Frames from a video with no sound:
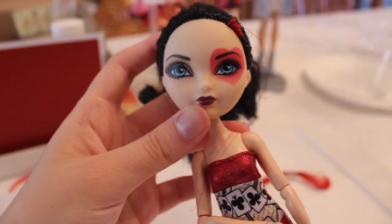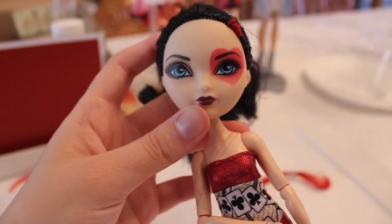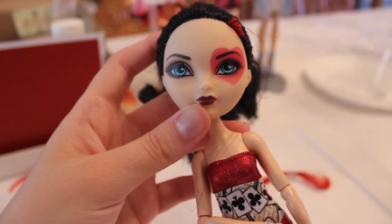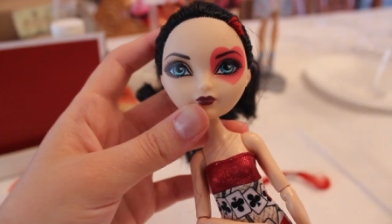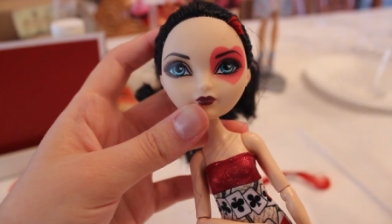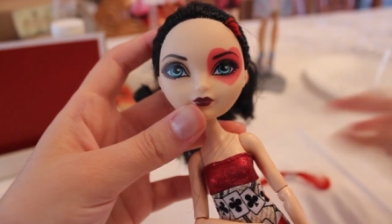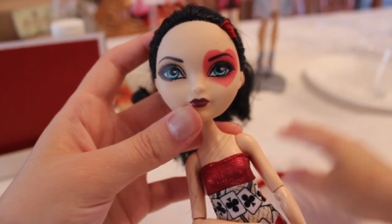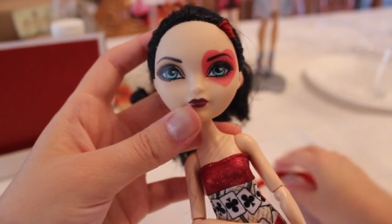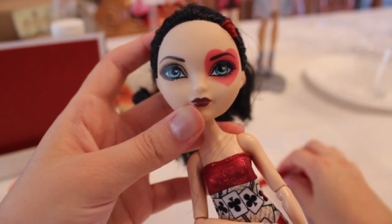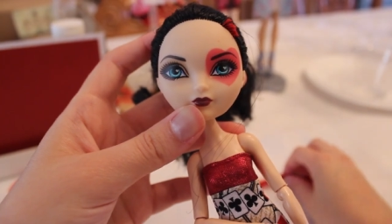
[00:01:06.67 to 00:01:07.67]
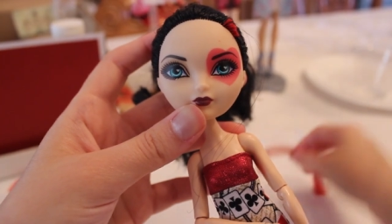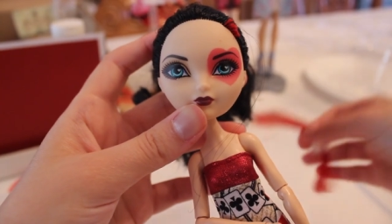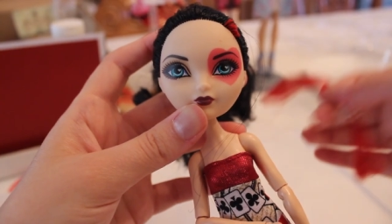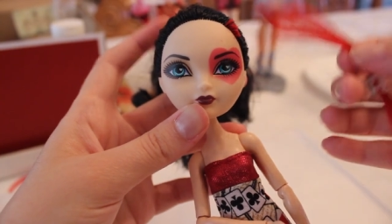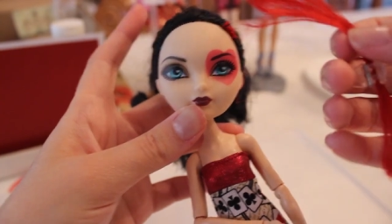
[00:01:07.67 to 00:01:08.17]
So all I had to do was
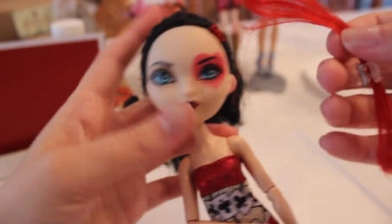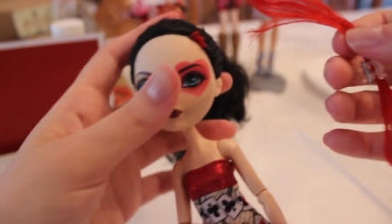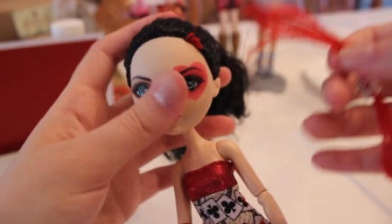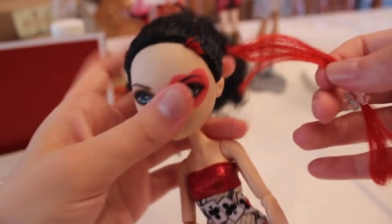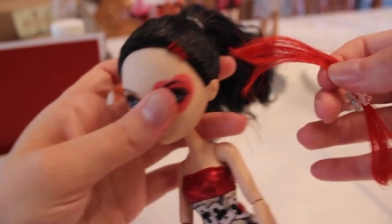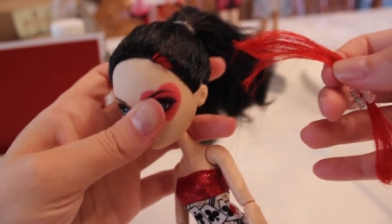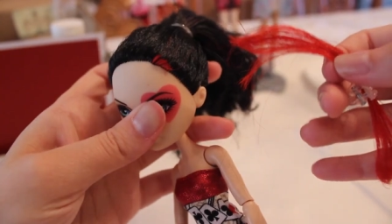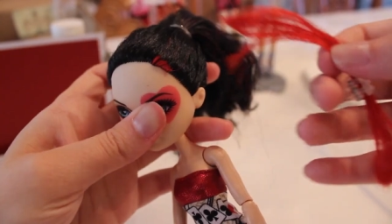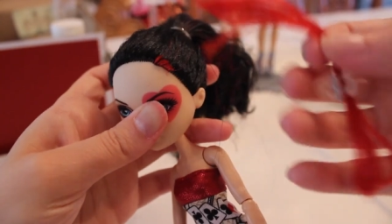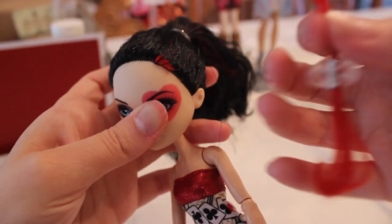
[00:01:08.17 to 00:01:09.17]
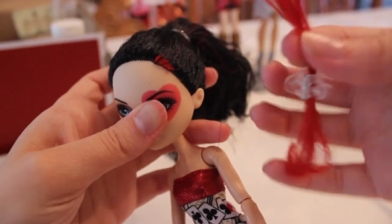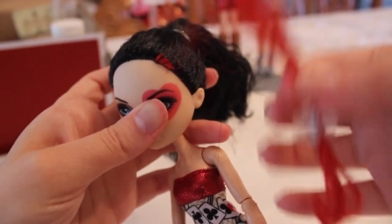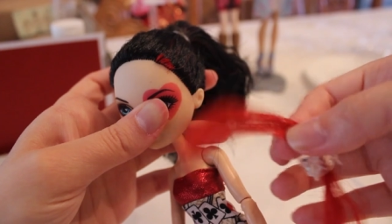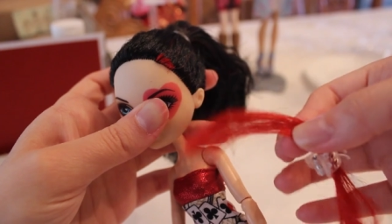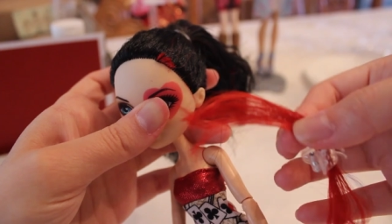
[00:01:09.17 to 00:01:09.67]
remove the red streaks in her hair,